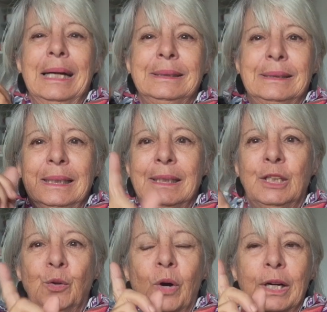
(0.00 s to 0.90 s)
I think
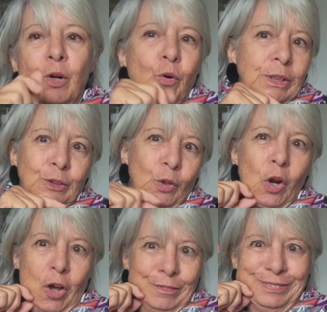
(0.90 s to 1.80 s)
you are going to
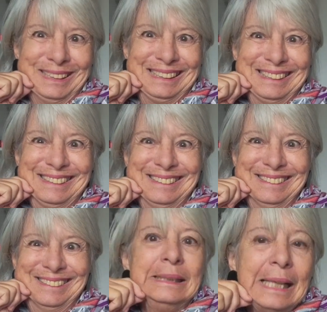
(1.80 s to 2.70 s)
love it.
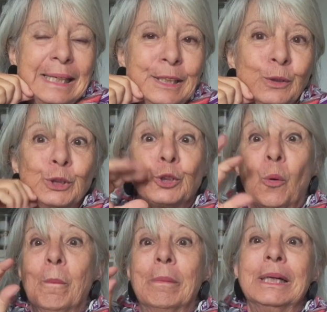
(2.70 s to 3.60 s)
Thank you
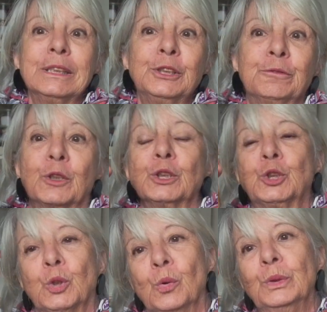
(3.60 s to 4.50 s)
so much for
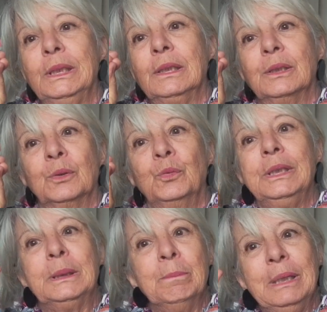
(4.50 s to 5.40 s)
sewing
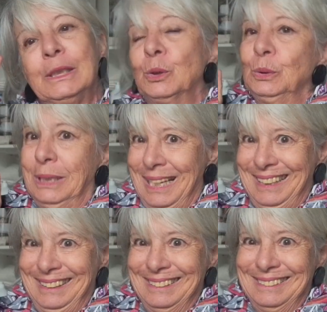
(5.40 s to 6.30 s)
with me
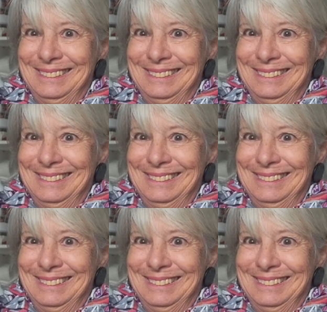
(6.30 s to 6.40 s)
today.